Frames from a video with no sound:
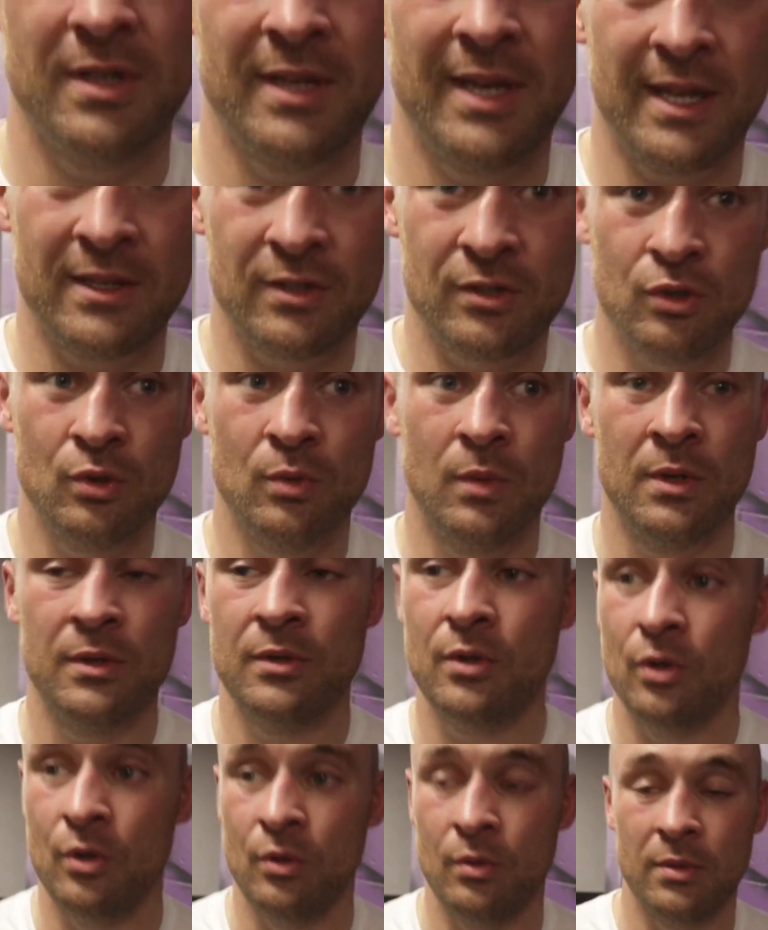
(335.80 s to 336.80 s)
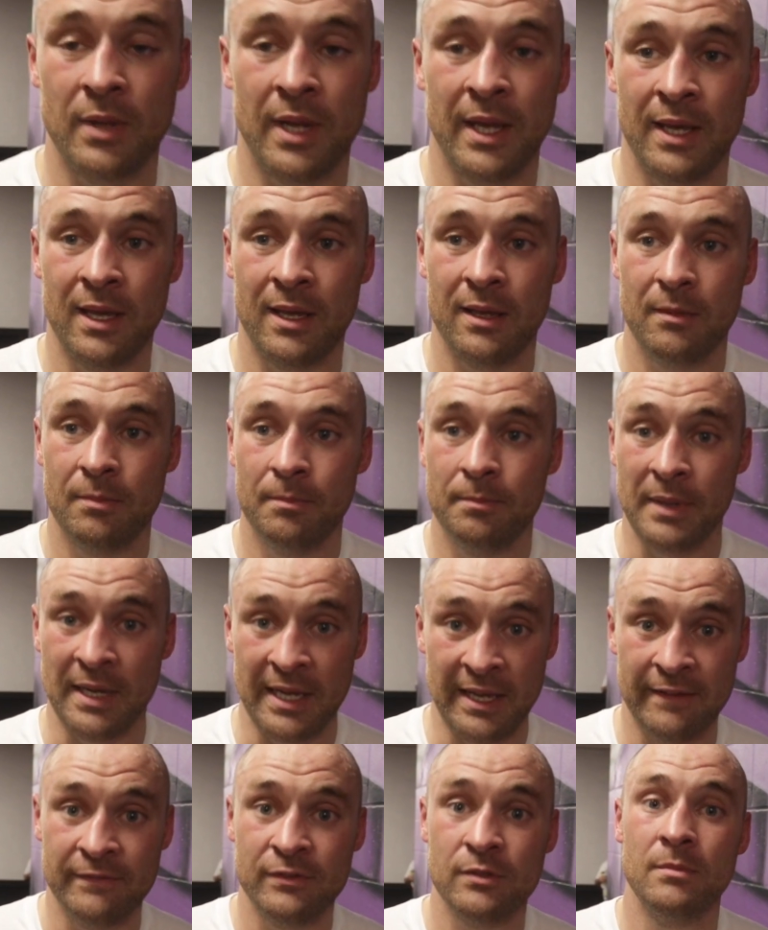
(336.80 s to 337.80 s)
to get someone who like
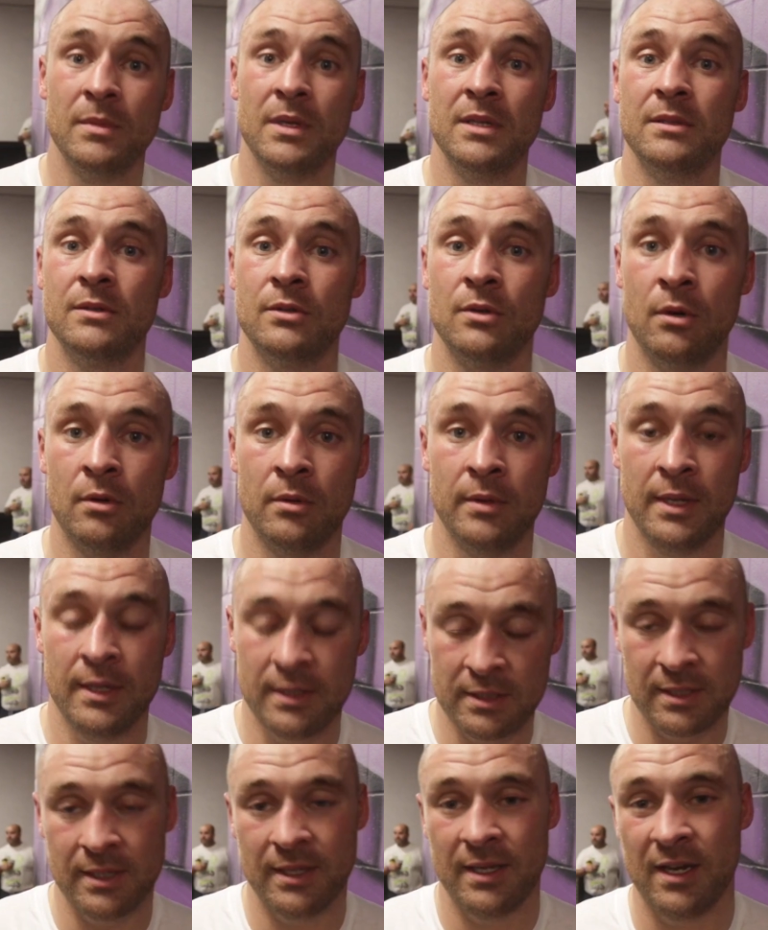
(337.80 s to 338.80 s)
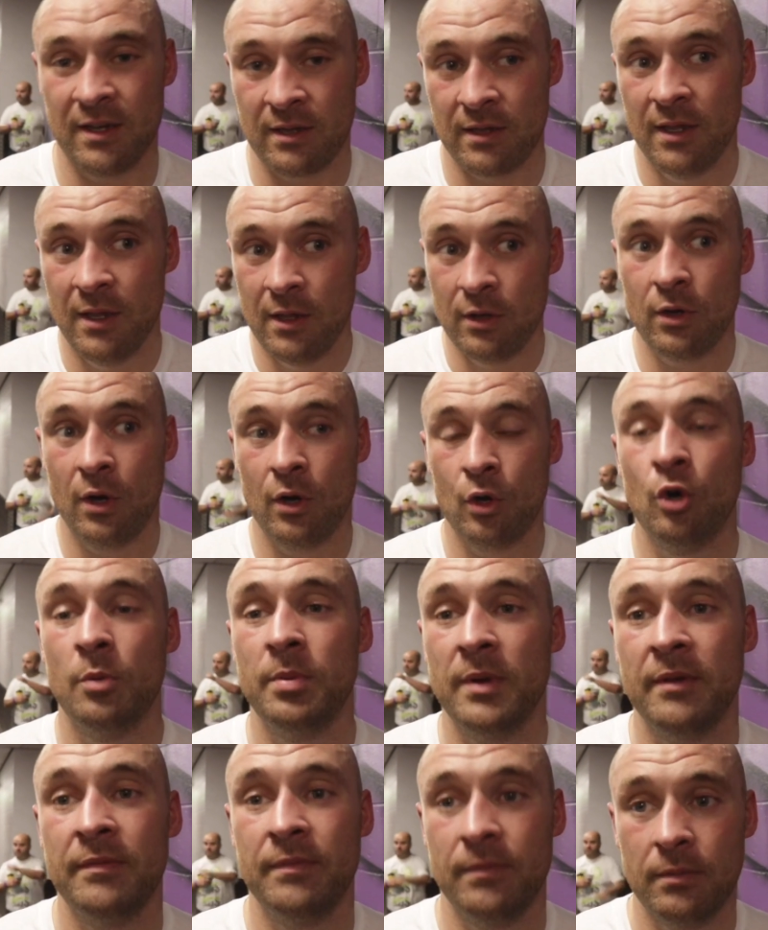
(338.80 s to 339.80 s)
believes in me, you know what I mean? I've got a
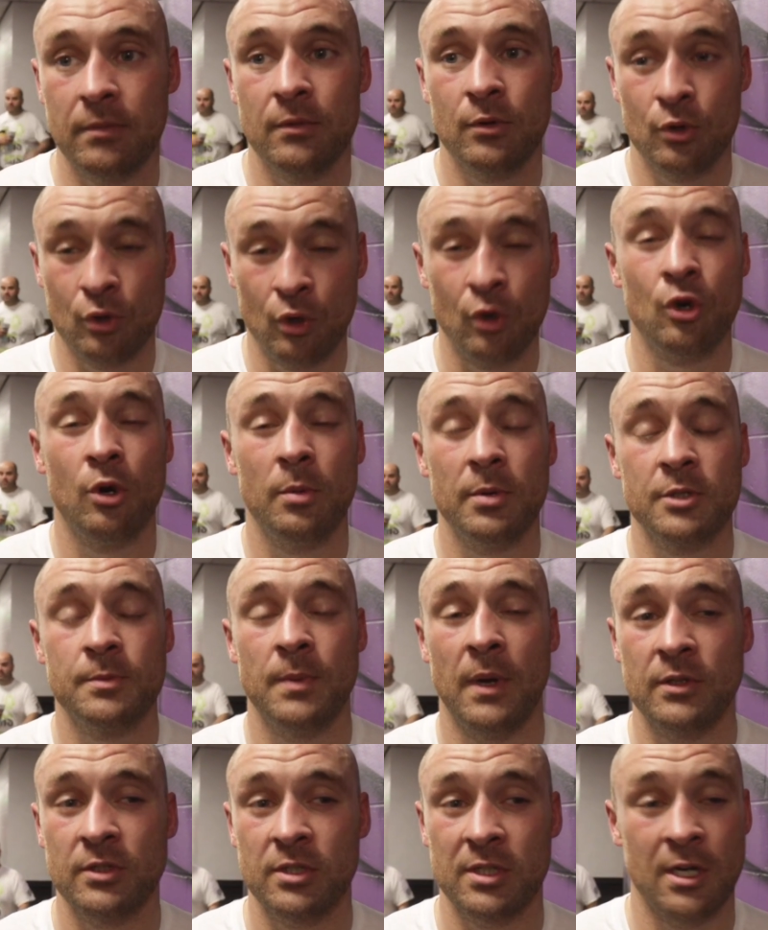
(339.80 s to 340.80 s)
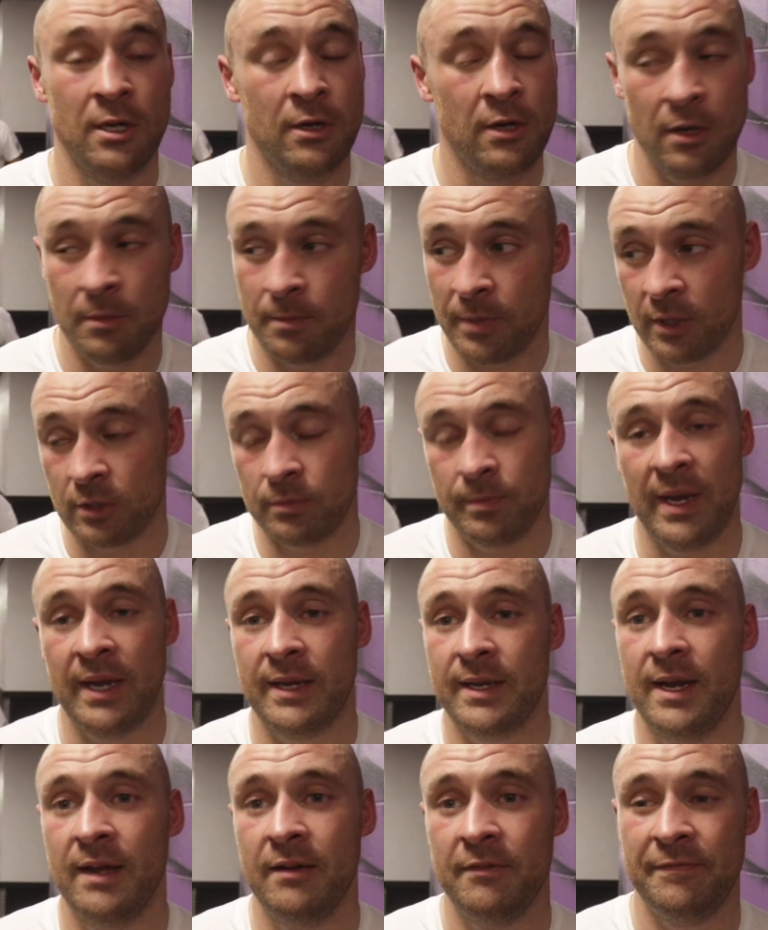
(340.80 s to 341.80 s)
couple of, good couple of sponsors, and I've got a box
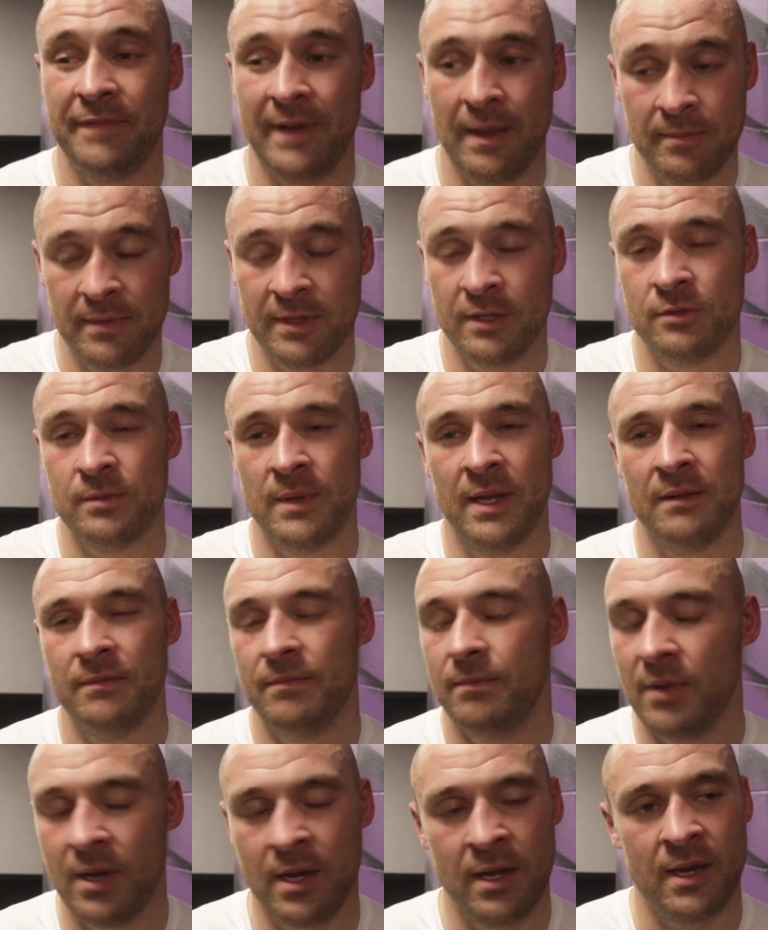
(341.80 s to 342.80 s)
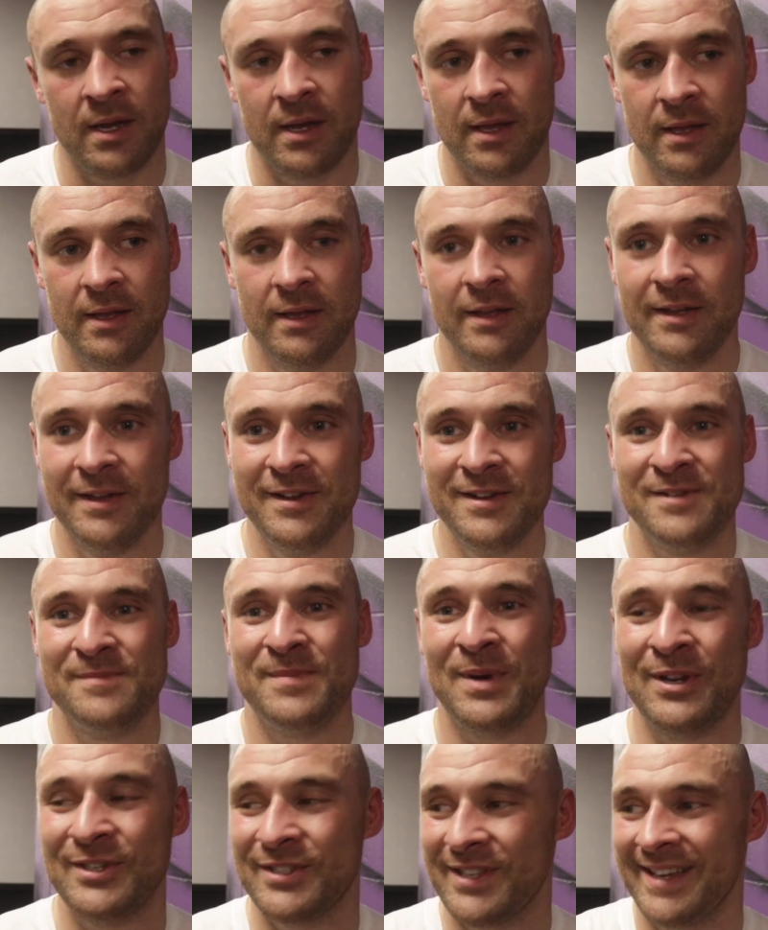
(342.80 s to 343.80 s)
background, family as well. Wow.
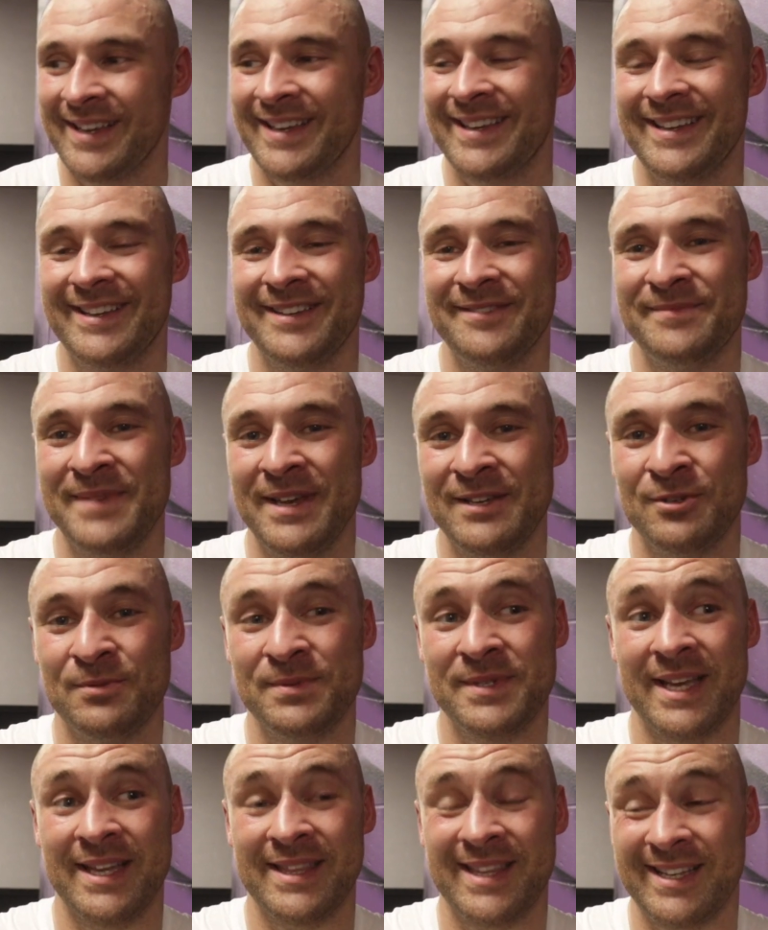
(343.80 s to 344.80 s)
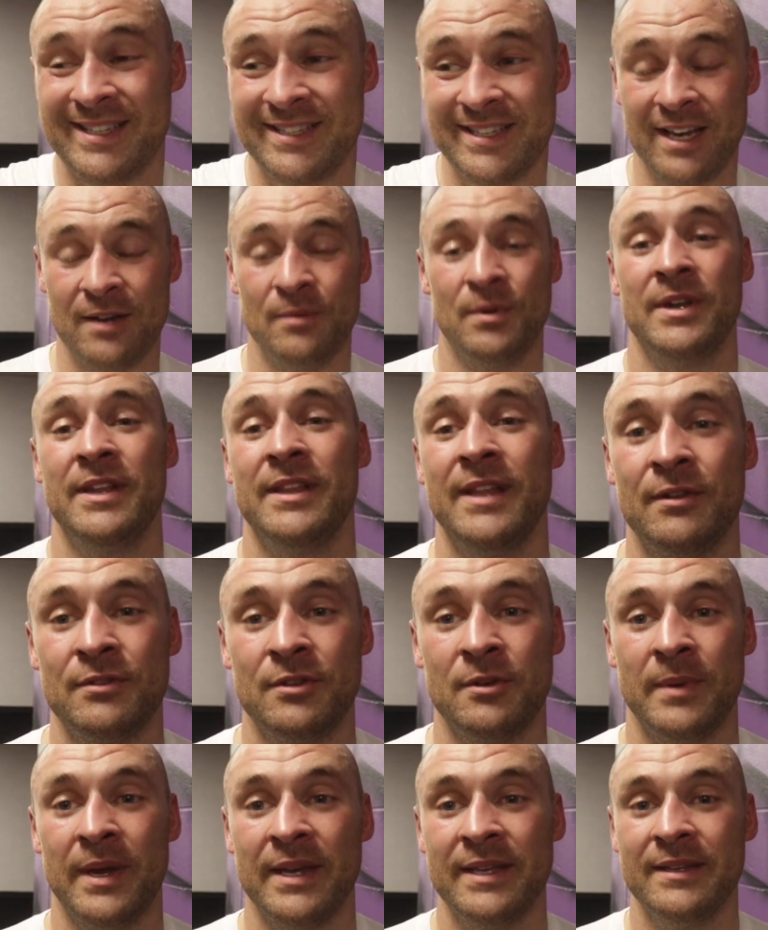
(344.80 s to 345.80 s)
Boss, like, made up to get that second one in out
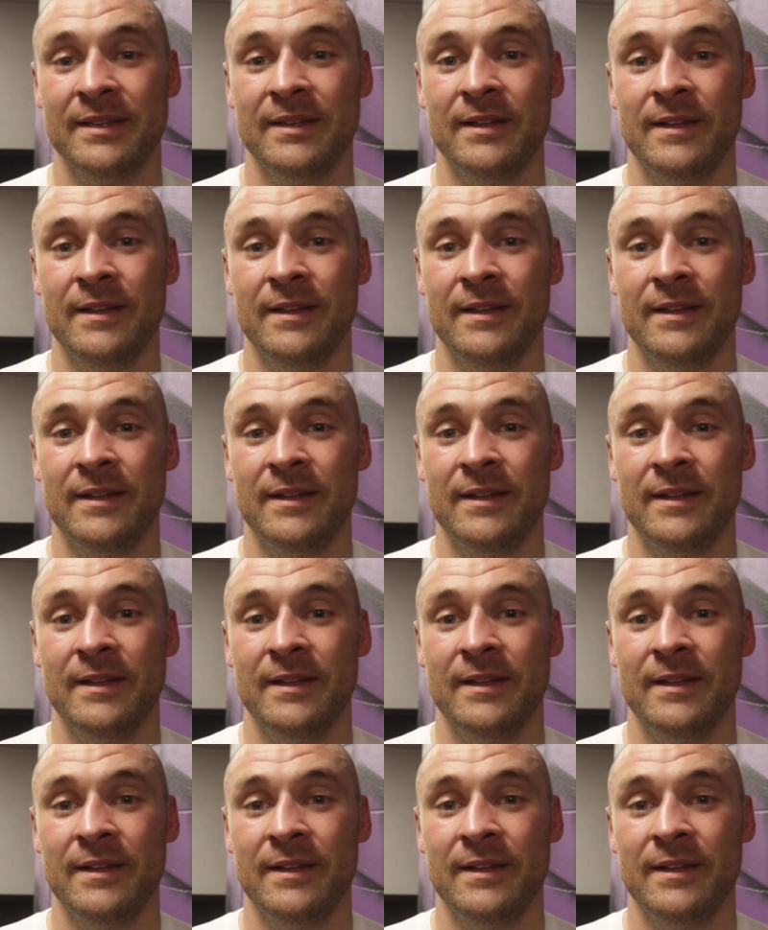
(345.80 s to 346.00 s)
the way,